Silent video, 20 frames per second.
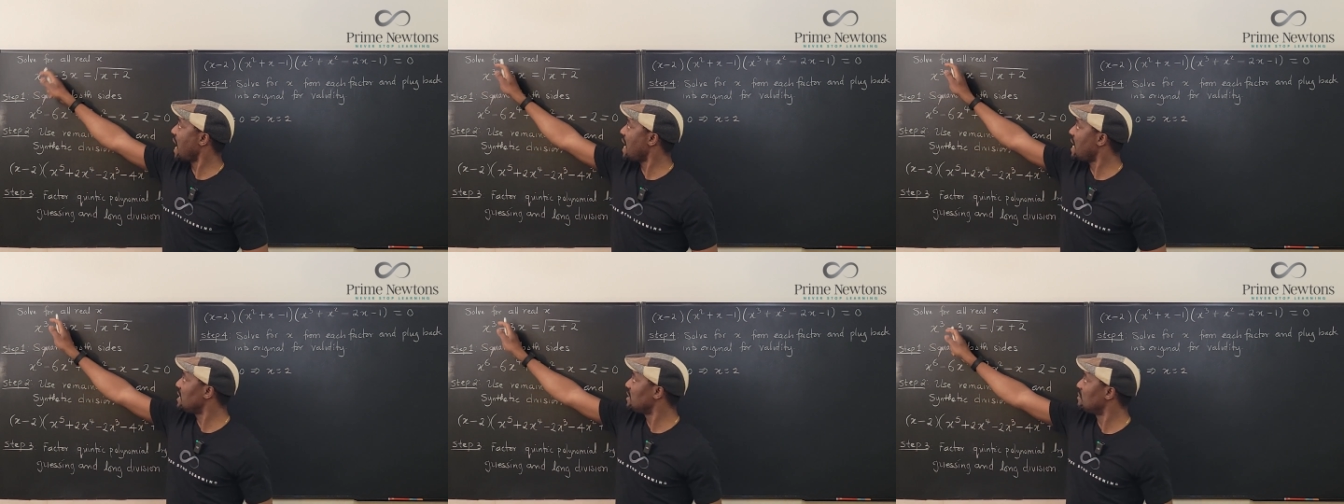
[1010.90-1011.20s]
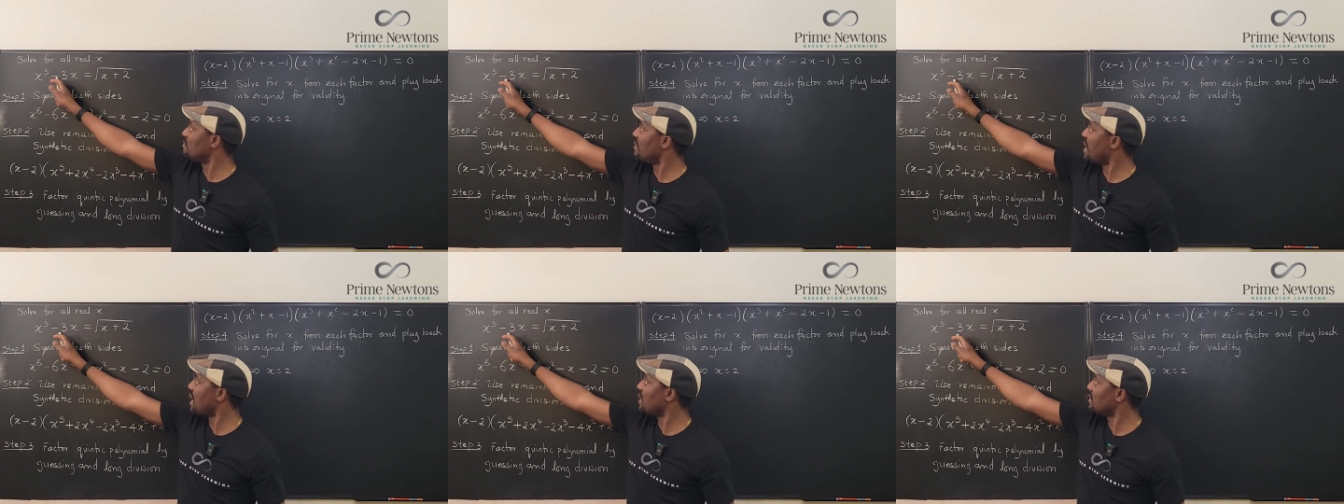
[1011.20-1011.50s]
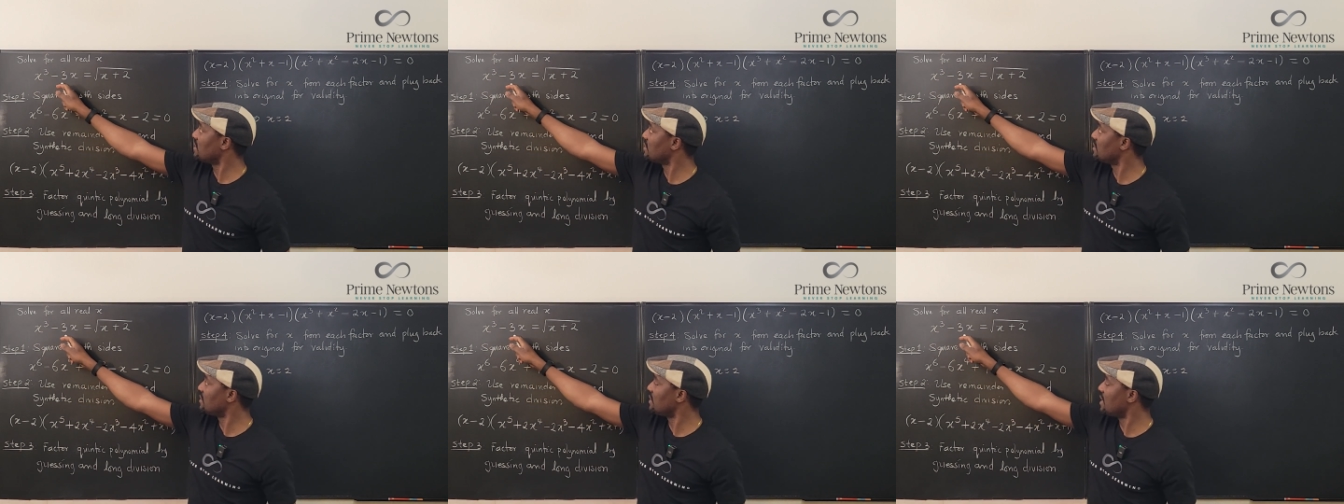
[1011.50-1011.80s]
8
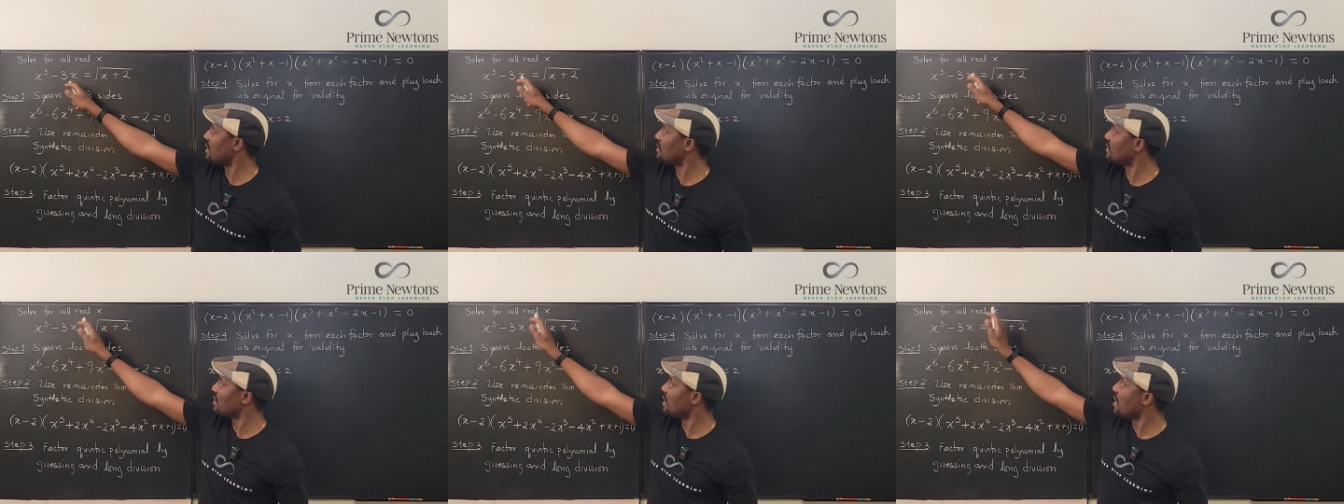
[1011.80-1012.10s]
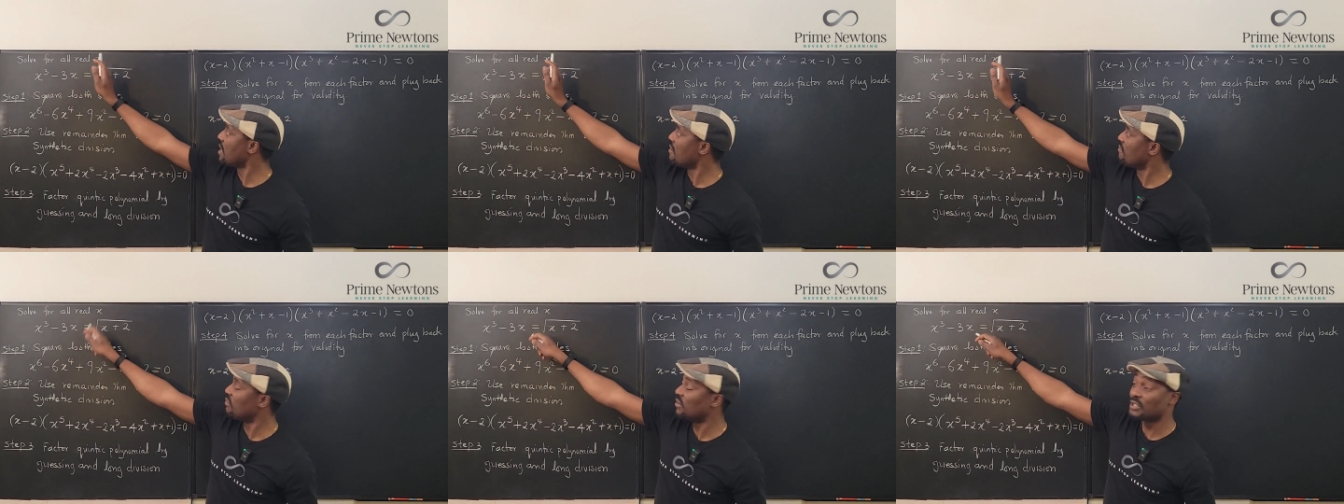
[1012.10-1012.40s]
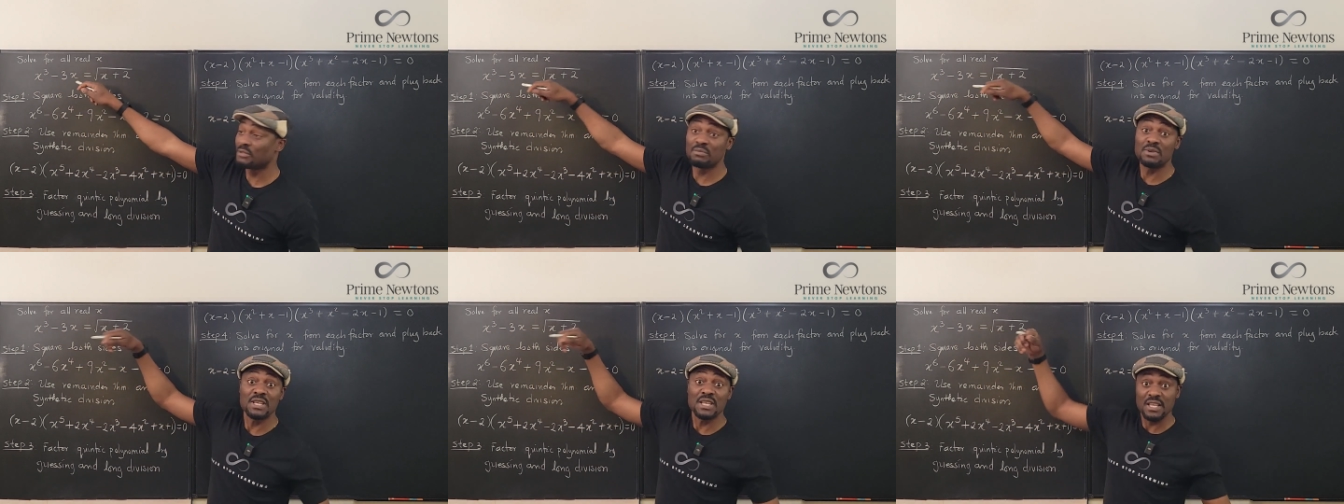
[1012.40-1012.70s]
minus 6
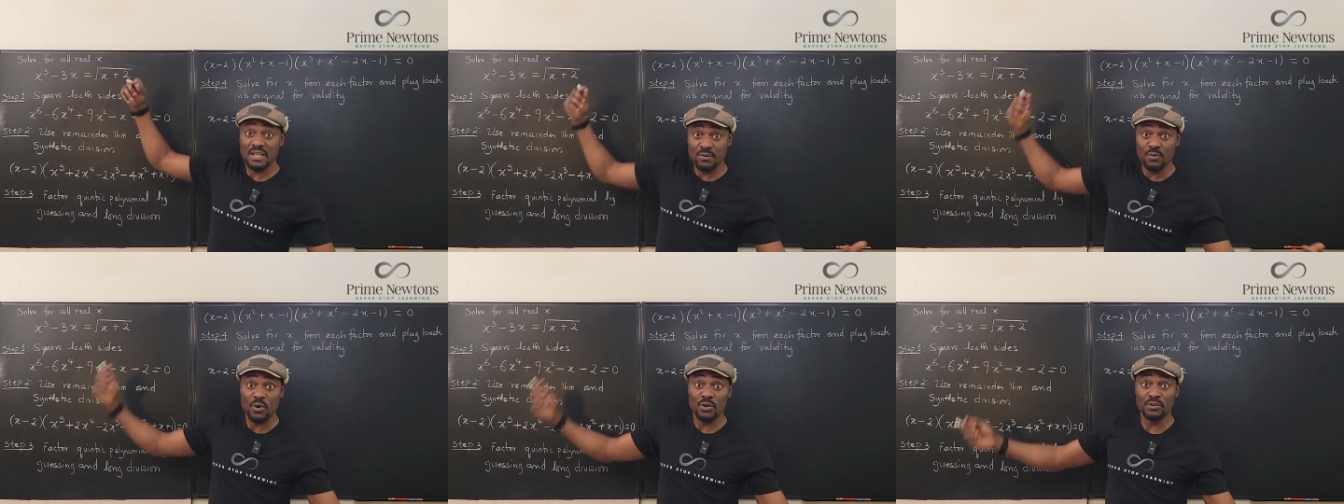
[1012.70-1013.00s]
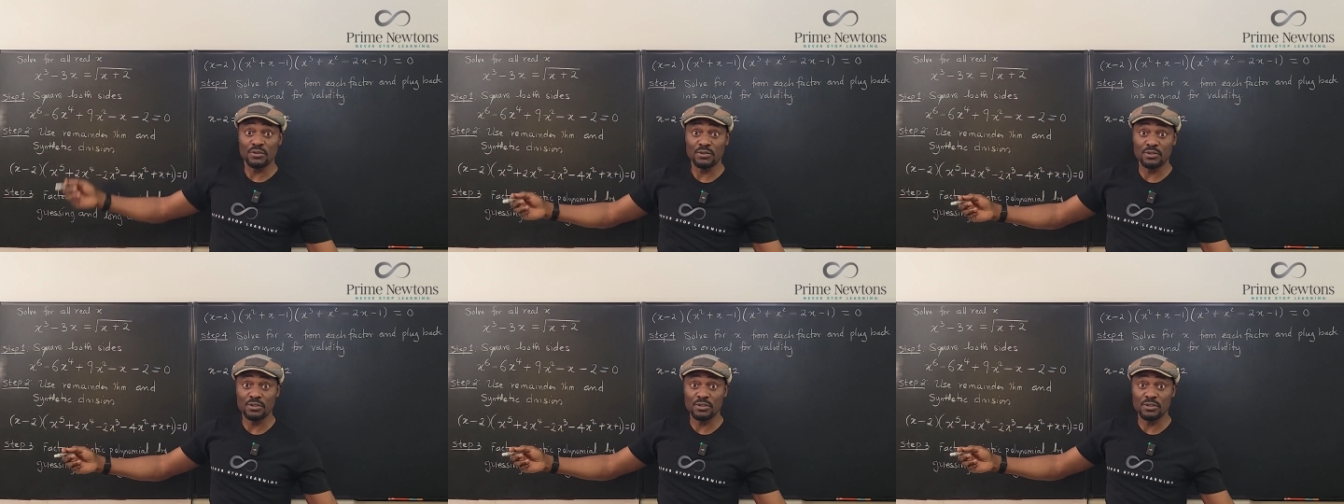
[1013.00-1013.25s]
must be equal to